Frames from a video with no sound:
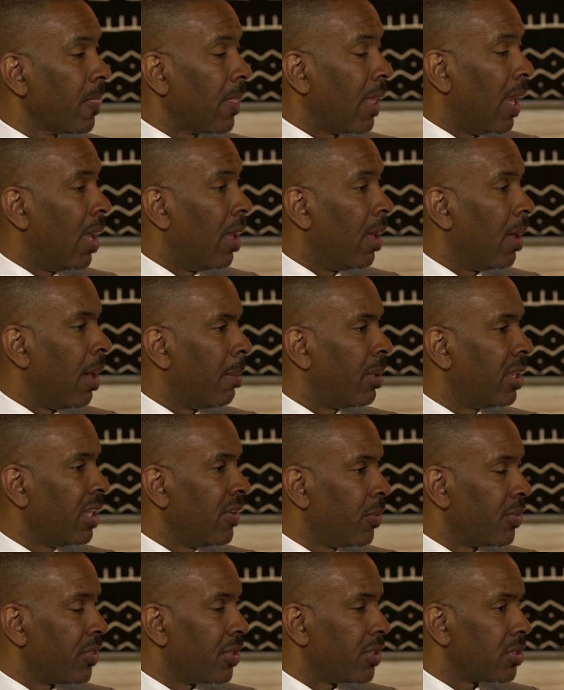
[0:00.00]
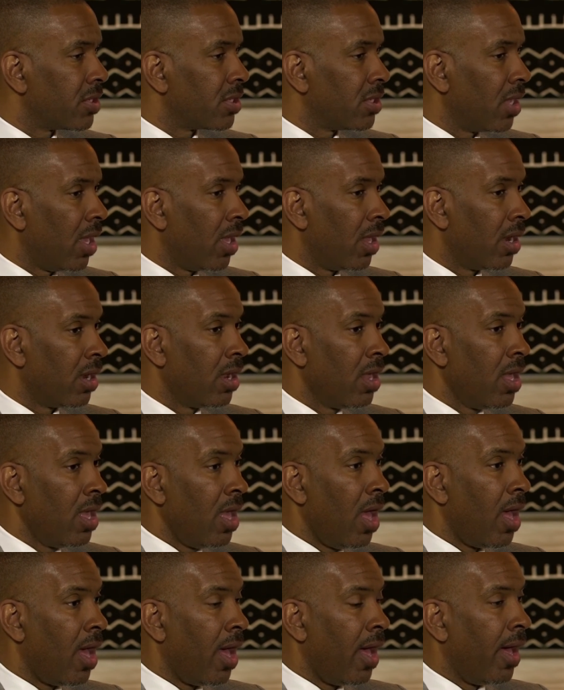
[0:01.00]
I believe with his son,
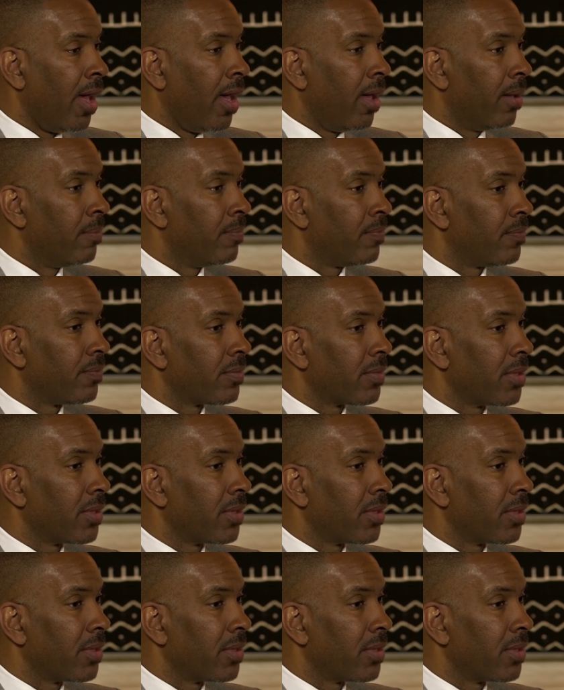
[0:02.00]
the